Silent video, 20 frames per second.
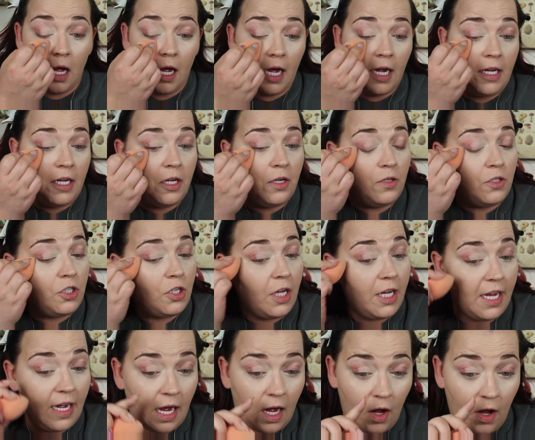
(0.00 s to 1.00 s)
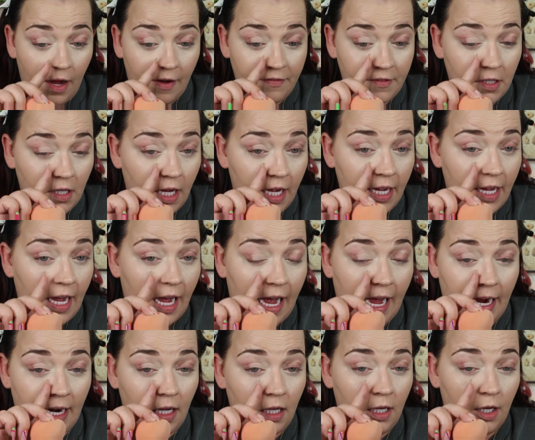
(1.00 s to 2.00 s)
And usually I'll have to like
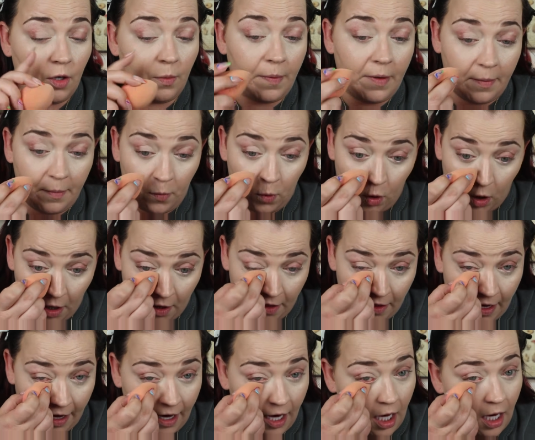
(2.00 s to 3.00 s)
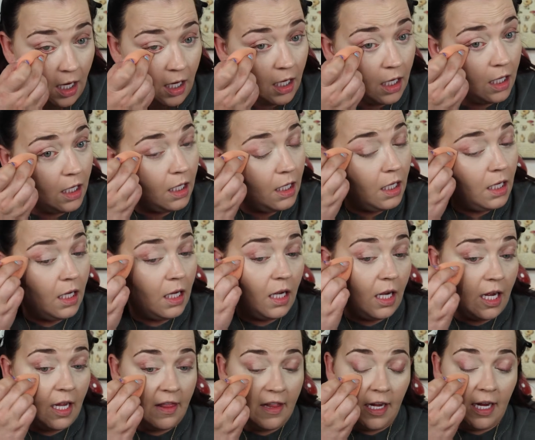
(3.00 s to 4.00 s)
add a little bit more there.
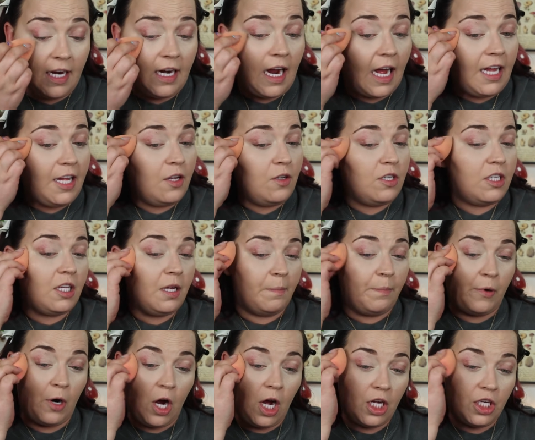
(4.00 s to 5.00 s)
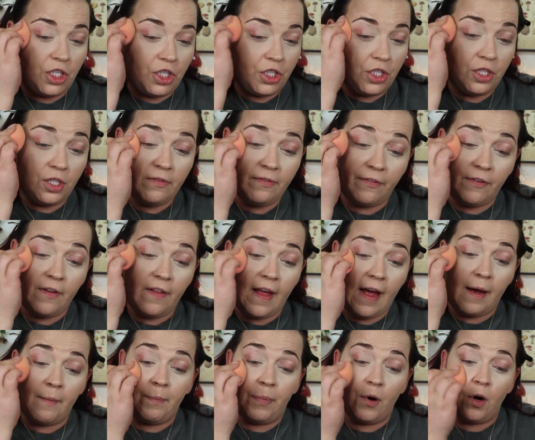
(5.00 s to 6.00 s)
And then I use the brush for
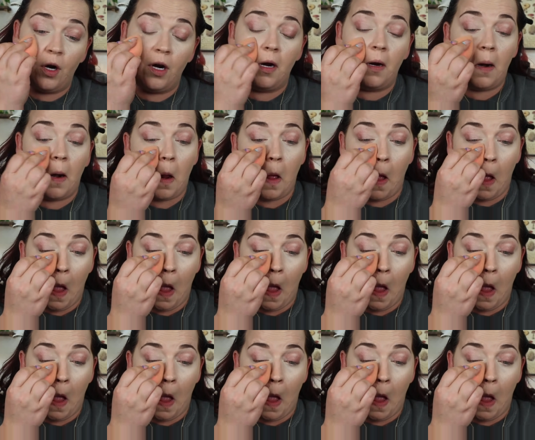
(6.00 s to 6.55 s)
that part.